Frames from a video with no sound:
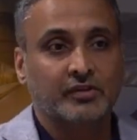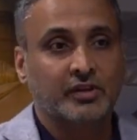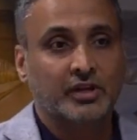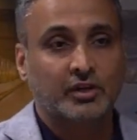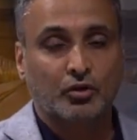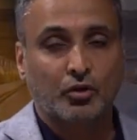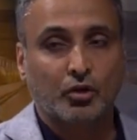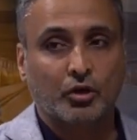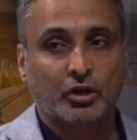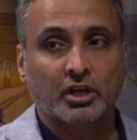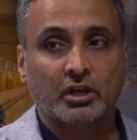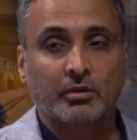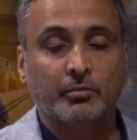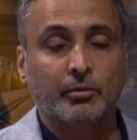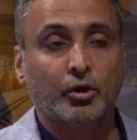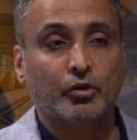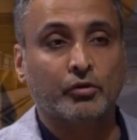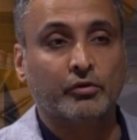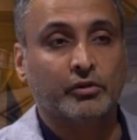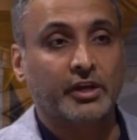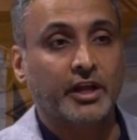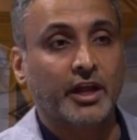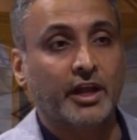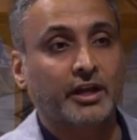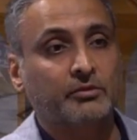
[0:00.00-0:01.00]
we are talking
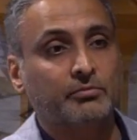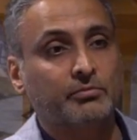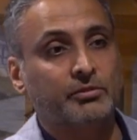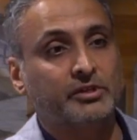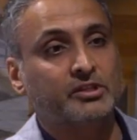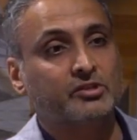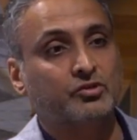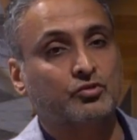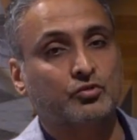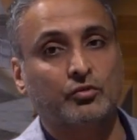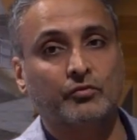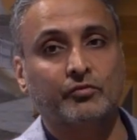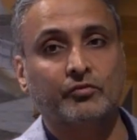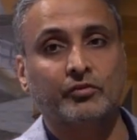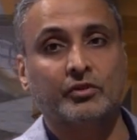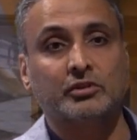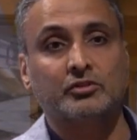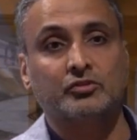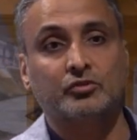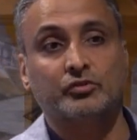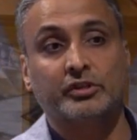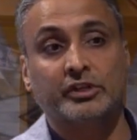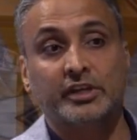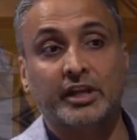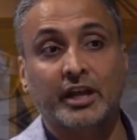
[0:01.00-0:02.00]
about React-based
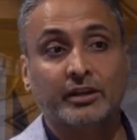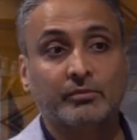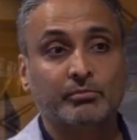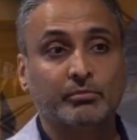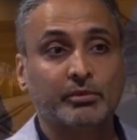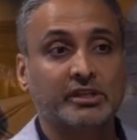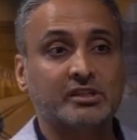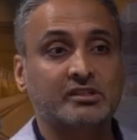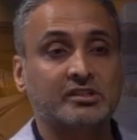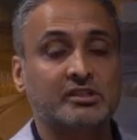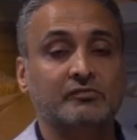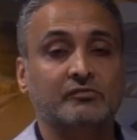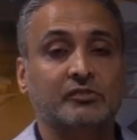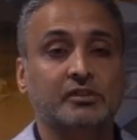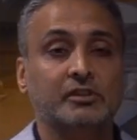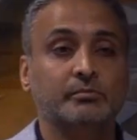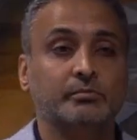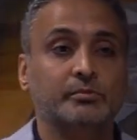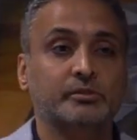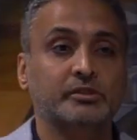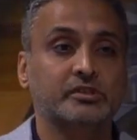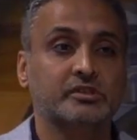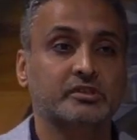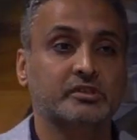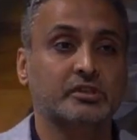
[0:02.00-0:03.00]
storefronts, or React-based
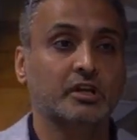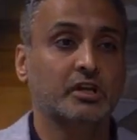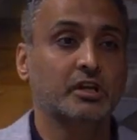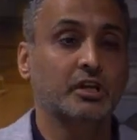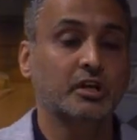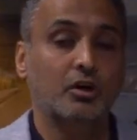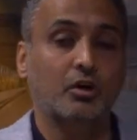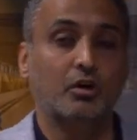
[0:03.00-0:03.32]
developers